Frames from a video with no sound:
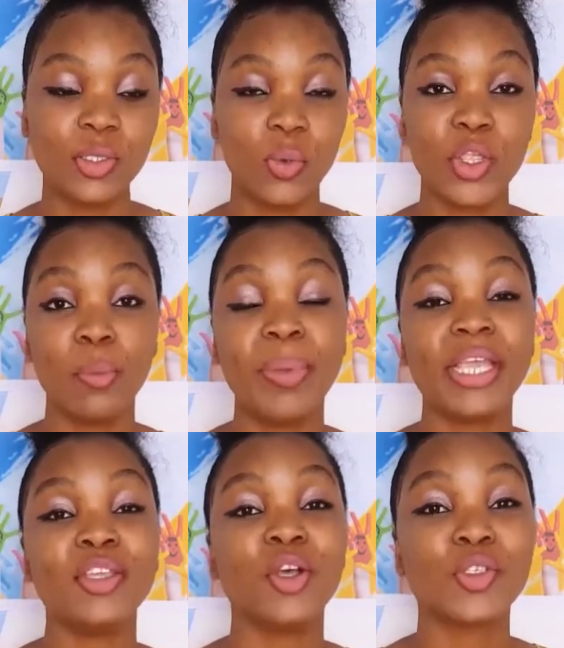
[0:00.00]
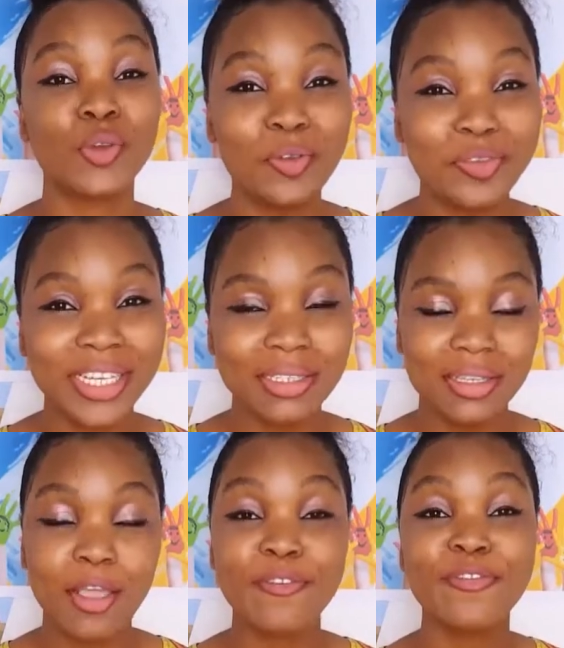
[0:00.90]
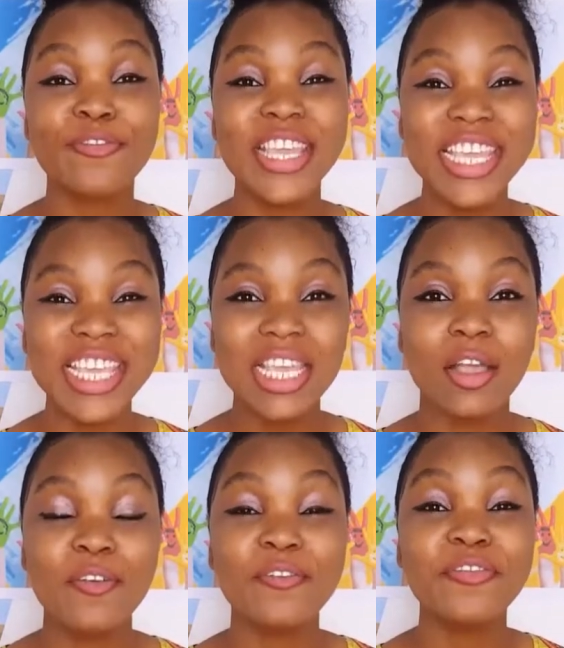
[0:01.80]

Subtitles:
So when you're paying your school fees, fee.